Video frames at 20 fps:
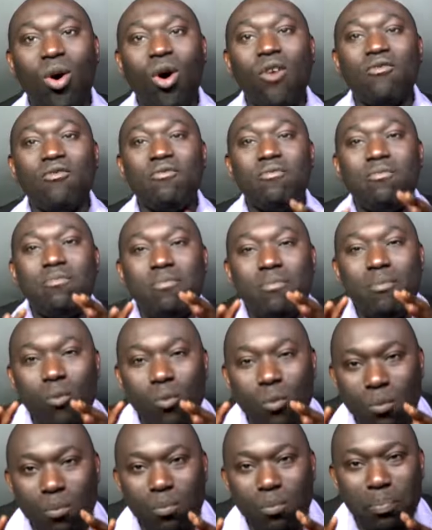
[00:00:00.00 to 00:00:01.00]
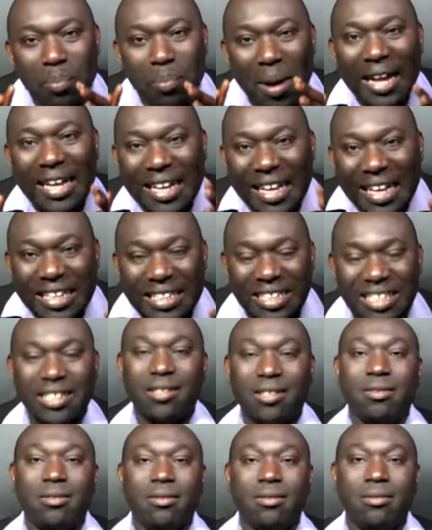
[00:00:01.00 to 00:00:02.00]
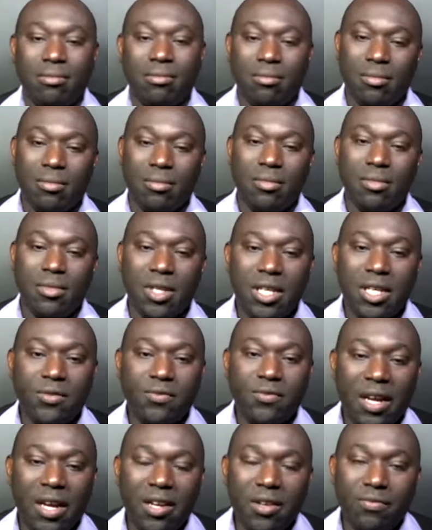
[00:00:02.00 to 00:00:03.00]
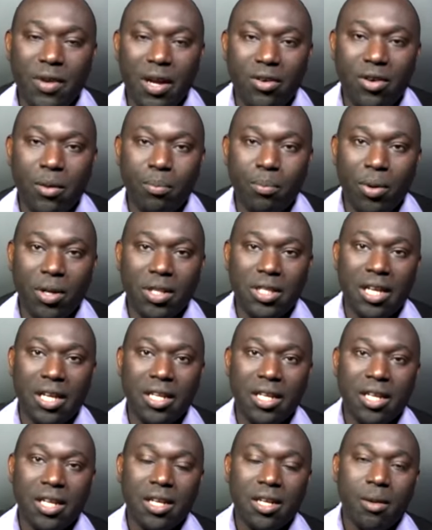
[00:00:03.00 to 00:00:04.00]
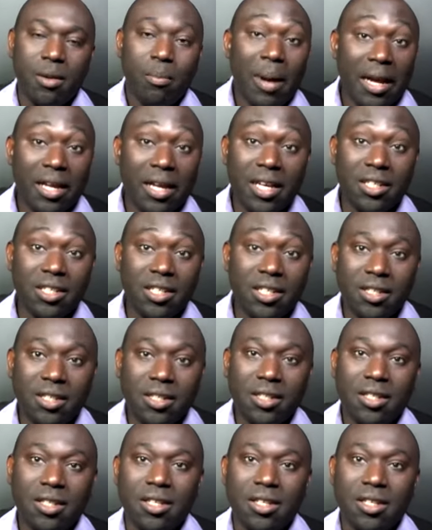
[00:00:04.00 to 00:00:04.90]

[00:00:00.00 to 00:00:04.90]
of packaging. It's very, very important. Packaging.